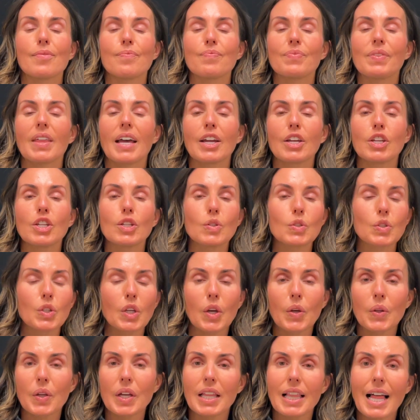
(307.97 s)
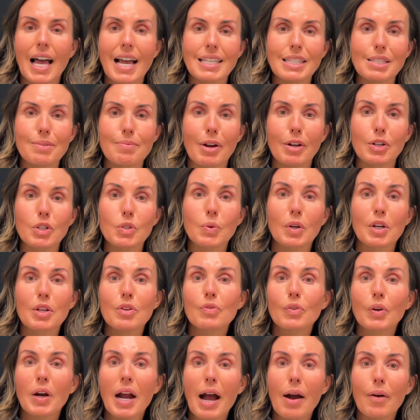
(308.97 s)
That usually only lasts about
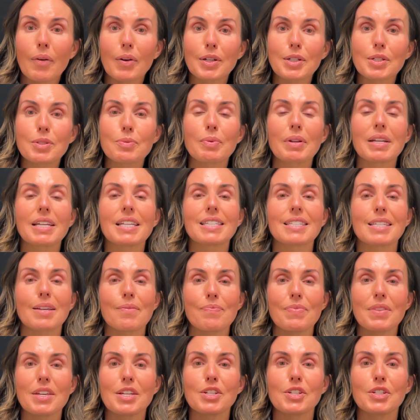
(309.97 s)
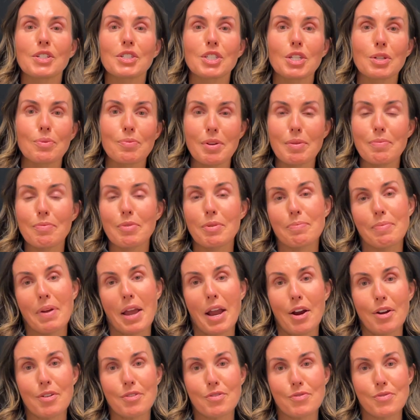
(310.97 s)
24 hours, but it's something just to be
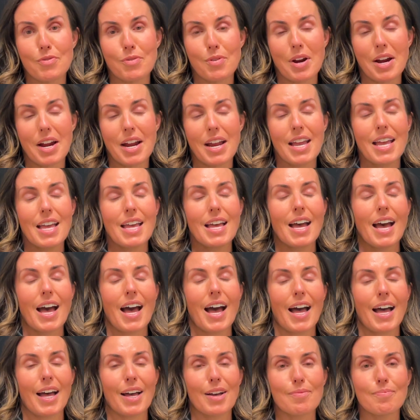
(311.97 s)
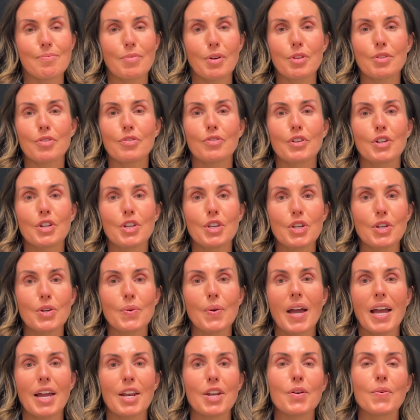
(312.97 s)
prepared for, both for you
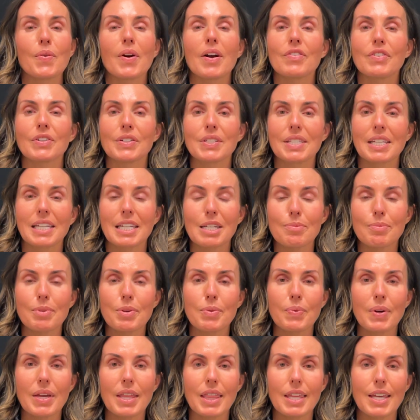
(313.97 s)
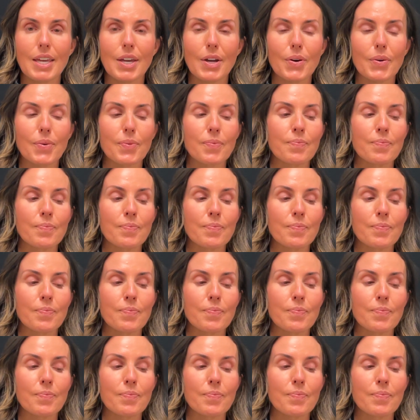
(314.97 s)
and whoever's going to be with you.